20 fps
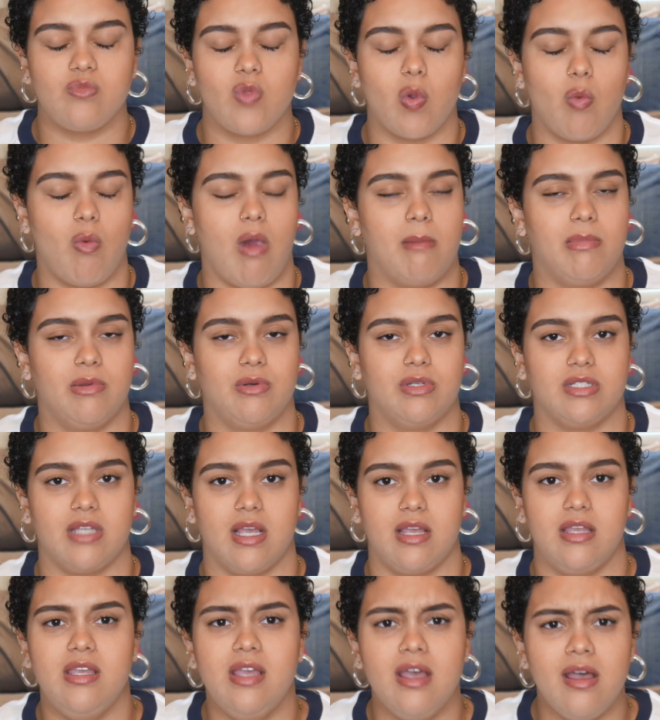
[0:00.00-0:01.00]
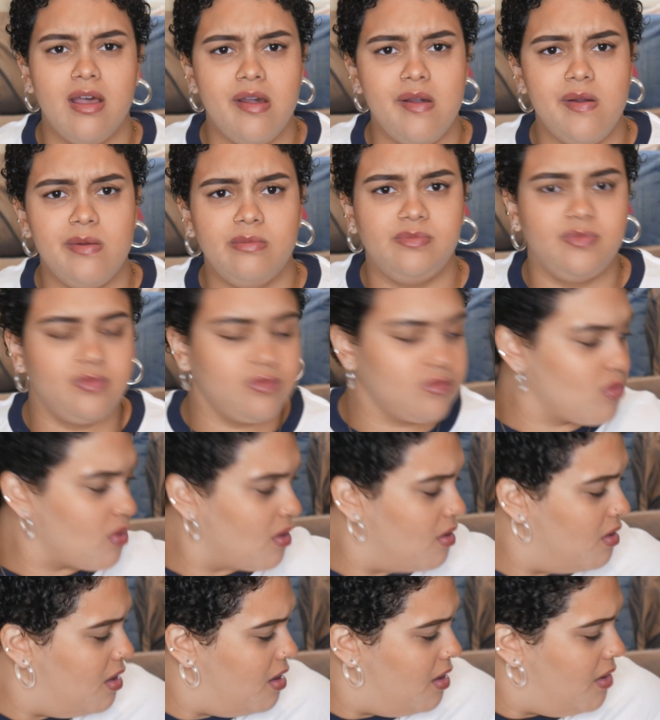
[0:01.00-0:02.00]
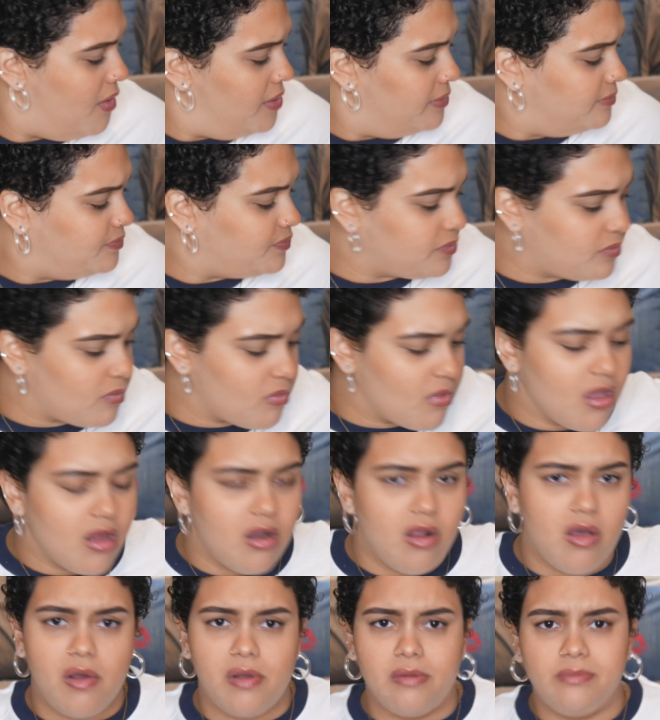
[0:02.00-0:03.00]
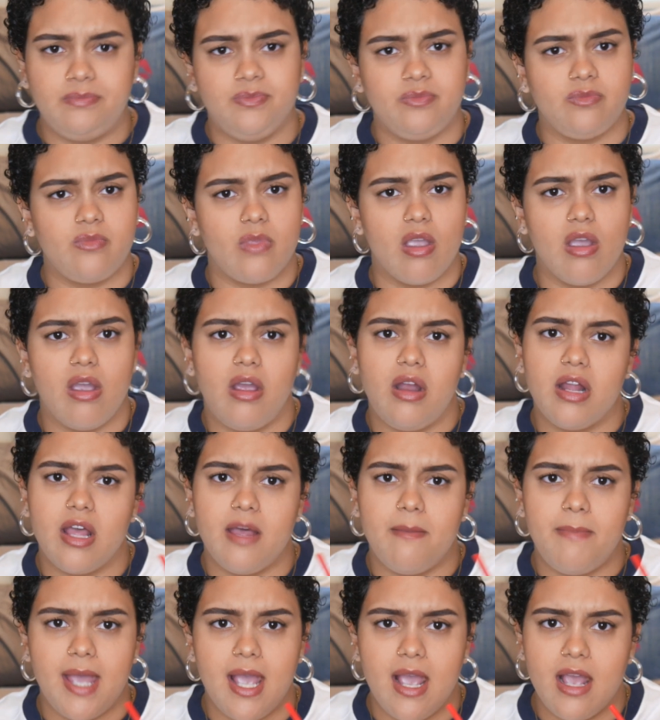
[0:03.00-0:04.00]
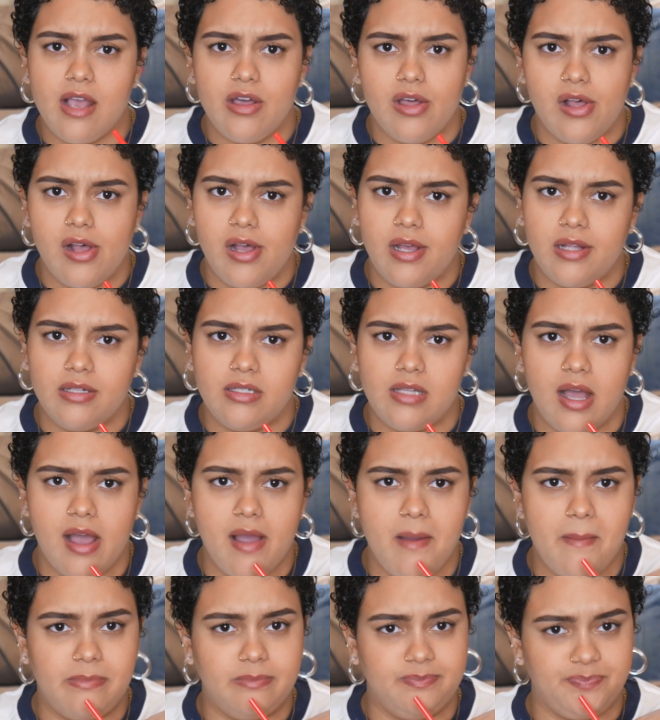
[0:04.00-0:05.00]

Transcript: Robert was like, yeah, you know, you're gonna get paid good, like,